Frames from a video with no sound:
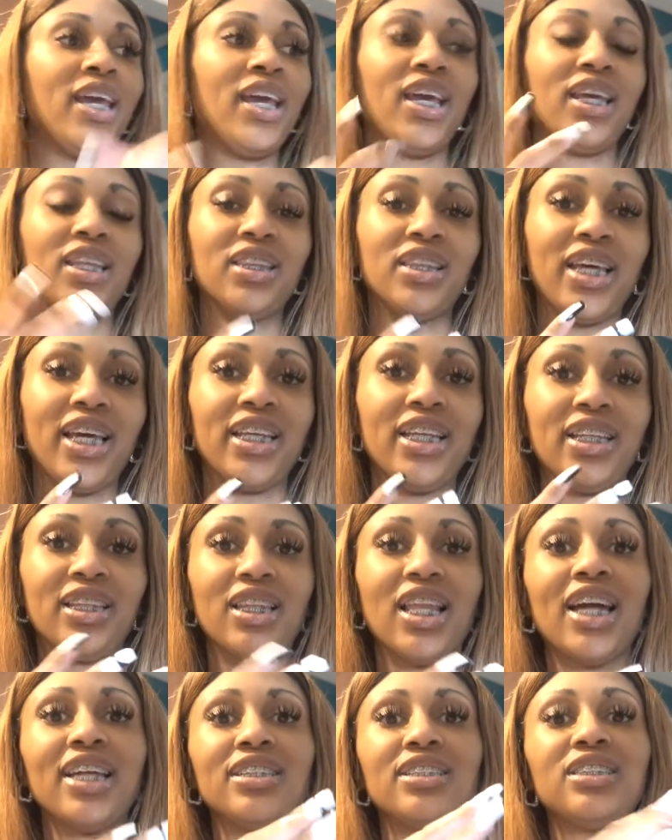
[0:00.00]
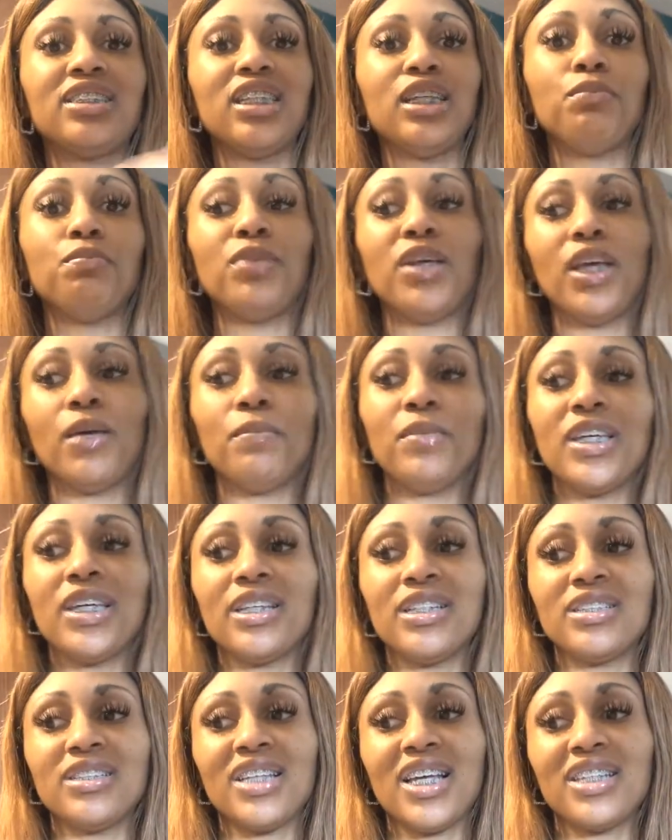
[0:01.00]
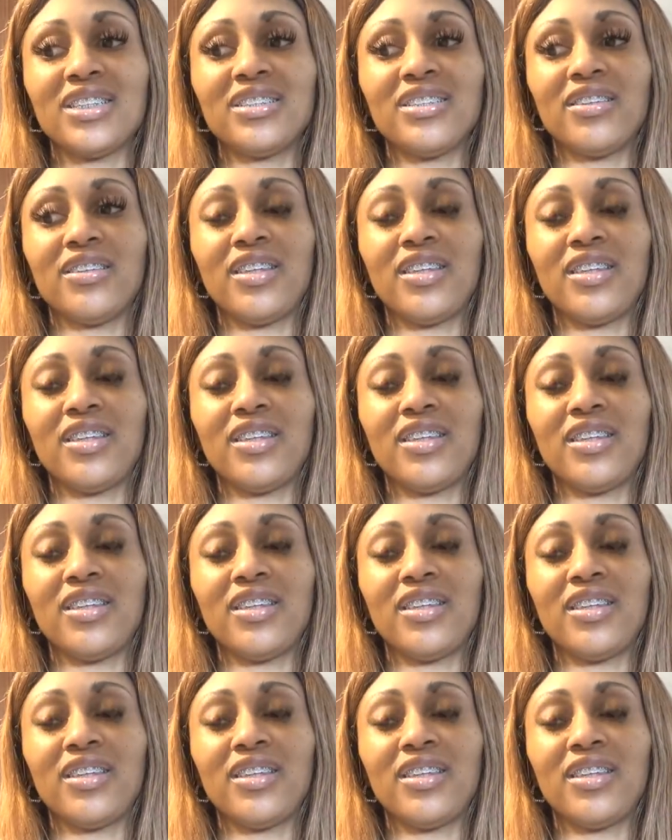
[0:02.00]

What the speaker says: and let it like seep in, because that's the